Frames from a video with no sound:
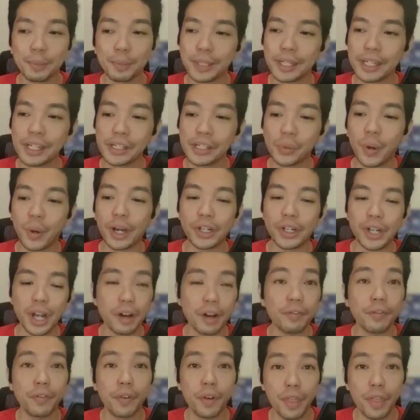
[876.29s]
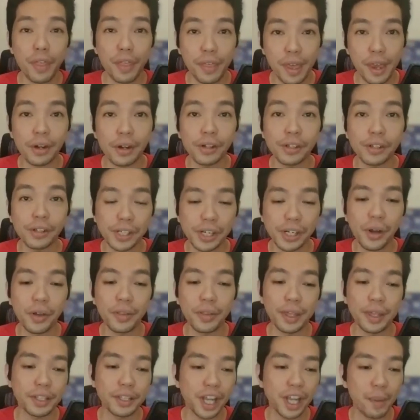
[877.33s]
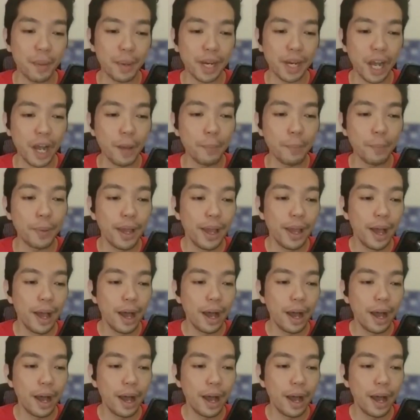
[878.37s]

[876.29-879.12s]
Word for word: Please watch out for their single that's coming up.